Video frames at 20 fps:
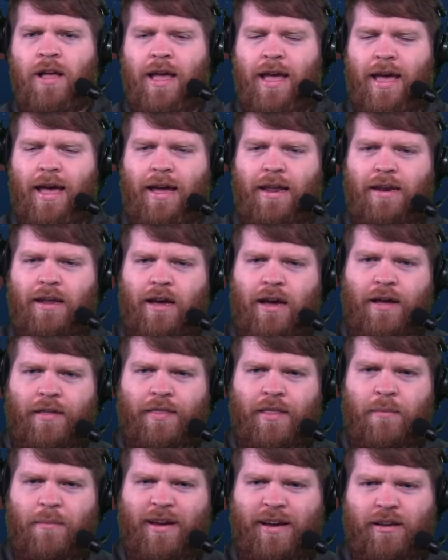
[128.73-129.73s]
and uh,
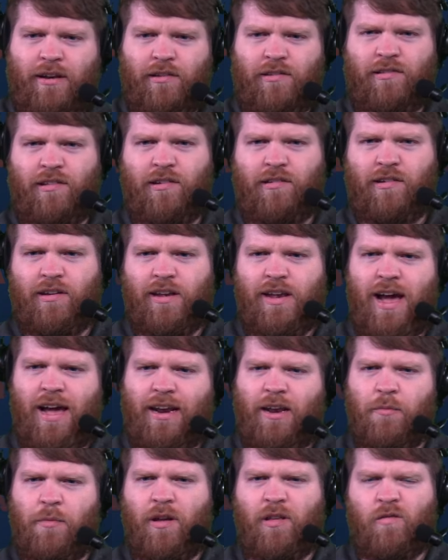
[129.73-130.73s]
they make a decision
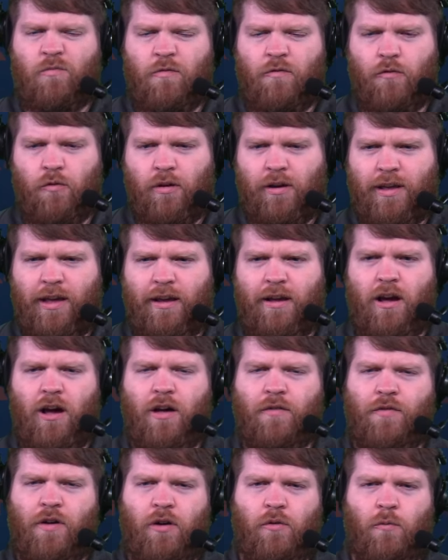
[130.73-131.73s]
90 minutes before
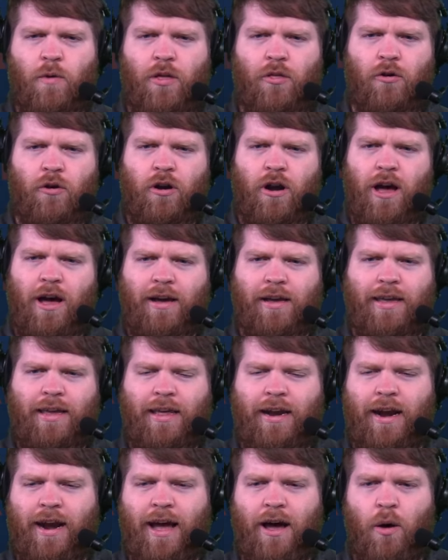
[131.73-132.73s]
kickoff on whether or not
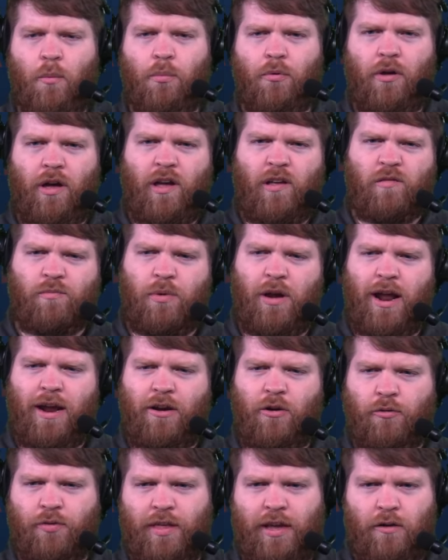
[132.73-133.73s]
Keenan Allen plays. But I
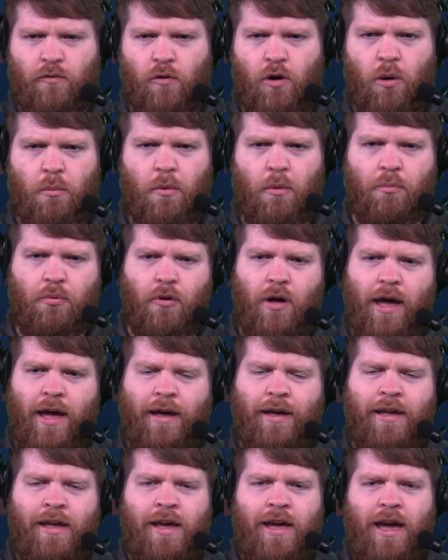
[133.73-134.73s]
don't think Rome will
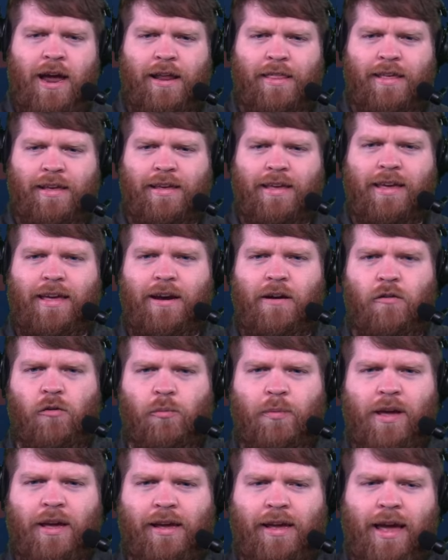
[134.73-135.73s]
play, and I think Keenan will
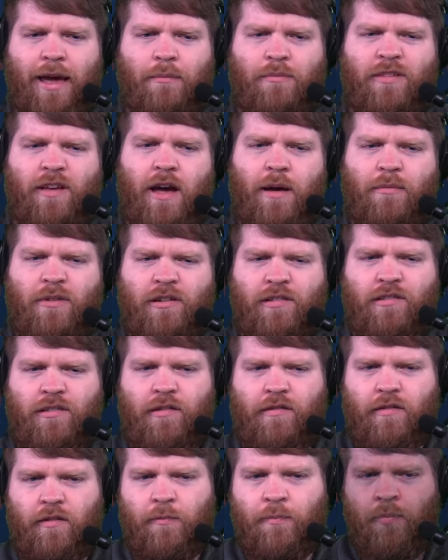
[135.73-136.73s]
be a game time
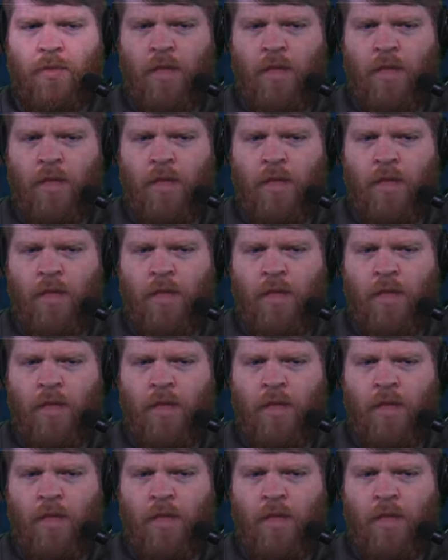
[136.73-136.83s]
decision.